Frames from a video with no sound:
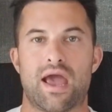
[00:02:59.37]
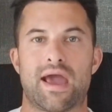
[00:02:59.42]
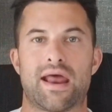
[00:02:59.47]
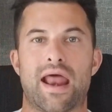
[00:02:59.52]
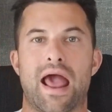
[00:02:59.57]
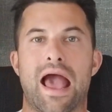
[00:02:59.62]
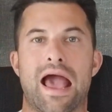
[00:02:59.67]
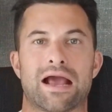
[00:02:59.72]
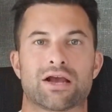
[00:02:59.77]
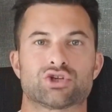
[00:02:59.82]

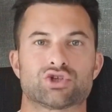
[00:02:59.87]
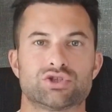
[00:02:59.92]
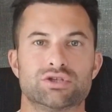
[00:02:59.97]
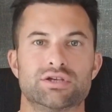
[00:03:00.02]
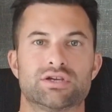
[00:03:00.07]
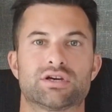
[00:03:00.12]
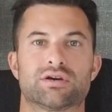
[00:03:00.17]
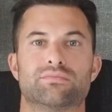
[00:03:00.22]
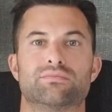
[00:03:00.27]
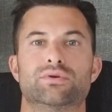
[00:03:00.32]
and
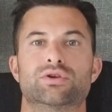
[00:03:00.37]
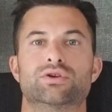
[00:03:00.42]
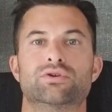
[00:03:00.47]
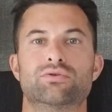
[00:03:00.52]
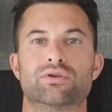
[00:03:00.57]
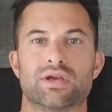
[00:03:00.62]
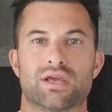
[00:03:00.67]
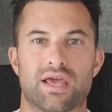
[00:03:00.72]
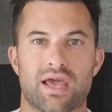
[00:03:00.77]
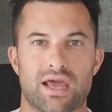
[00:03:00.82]
actually
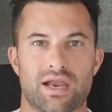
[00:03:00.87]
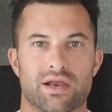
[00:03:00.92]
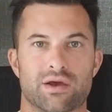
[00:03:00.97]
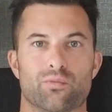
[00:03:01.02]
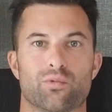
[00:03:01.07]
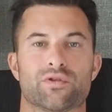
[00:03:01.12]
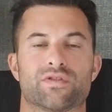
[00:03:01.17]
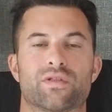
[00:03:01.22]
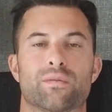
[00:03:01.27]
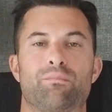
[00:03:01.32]
communicating with the